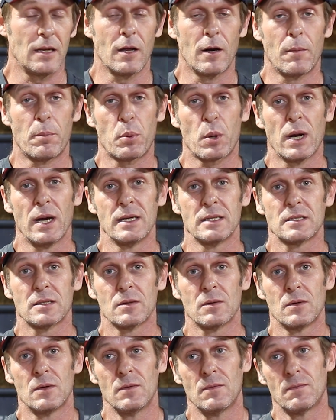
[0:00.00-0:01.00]
get a price
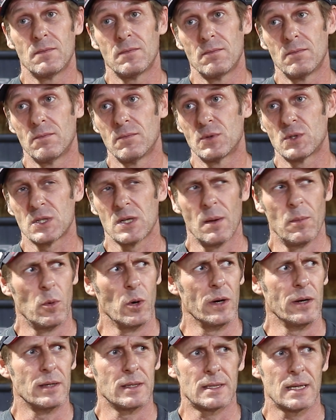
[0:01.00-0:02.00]

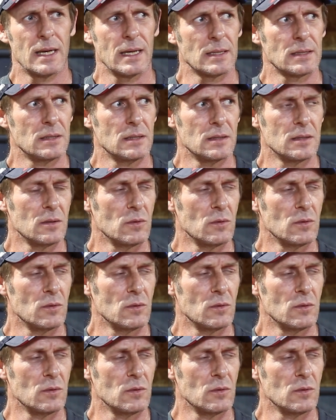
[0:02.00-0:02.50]
somewhere in Texas.